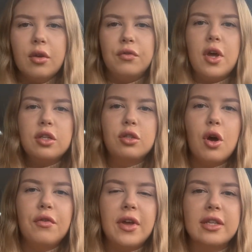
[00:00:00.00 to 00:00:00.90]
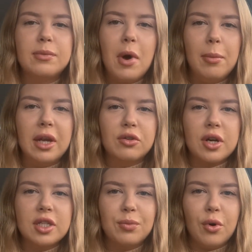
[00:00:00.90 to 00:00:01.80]
First off is public
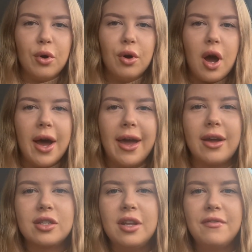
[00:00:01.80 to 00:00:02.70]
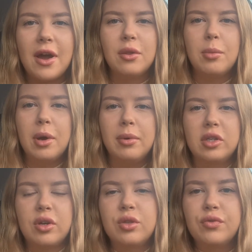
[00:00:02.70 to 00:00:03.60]
transport. I actually found the public
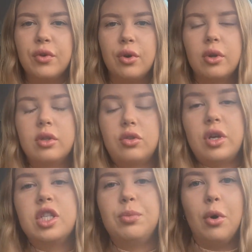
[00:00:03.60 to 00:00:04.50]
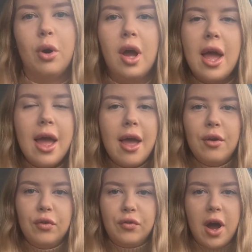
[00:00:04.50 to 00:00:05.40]
transport transport
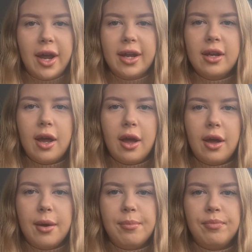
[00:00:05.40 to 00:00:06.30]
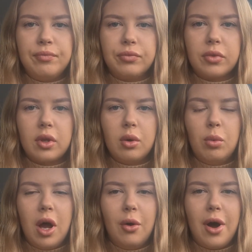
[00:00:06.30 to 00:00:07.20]
fine. Um,
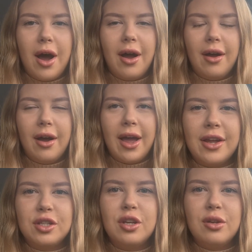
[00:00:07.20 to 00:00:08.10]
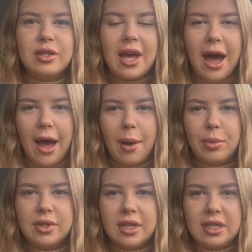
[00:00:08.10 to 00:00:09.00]
well, I to use the app
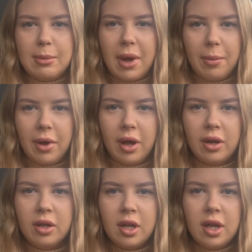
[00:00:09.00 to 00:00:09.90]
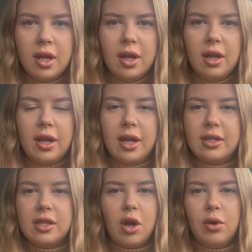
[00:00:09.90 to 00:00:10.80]
Citymapper. It
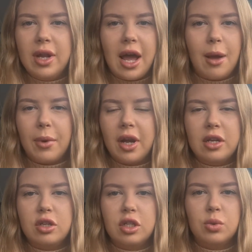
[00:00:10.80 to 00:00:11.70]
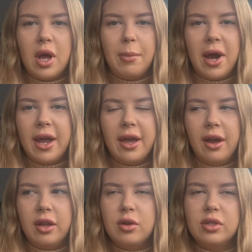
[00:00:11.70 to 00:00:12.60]
is the only app, I literally swear by it.
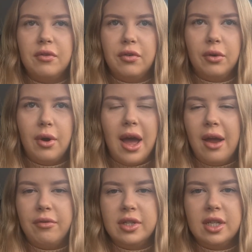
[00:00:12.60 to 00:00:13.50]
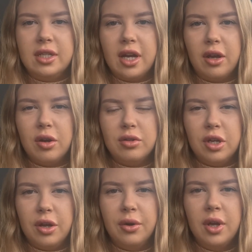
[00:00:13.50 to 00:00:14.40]
I use it for every city I go
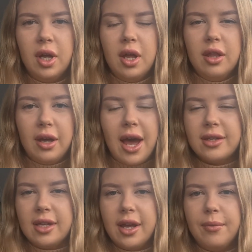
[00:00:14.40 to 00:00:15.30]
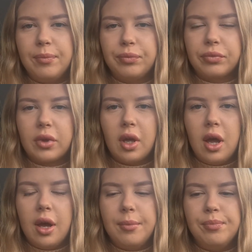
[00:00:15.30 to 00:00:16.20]
to that has it.
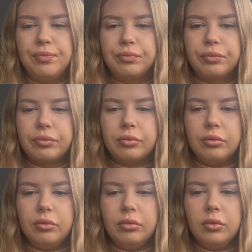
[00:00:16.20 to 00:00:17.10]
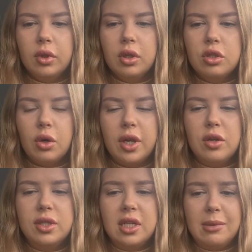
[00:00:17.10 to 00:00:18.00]
Um, so I
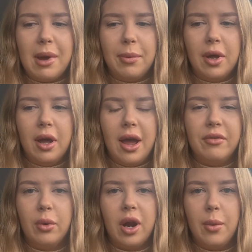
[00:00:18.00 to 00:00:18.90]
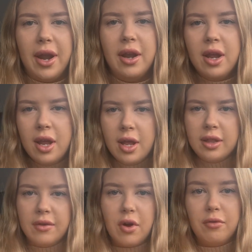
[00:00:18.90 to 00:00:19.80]
use Citymapper everywhere I went.
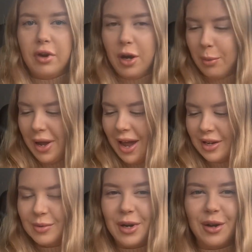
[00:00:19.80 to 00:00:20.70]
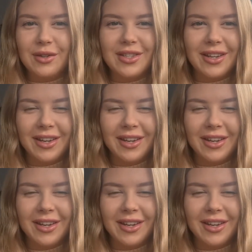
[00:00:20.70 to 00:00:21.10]
They've, I've written it on my hand, my notes.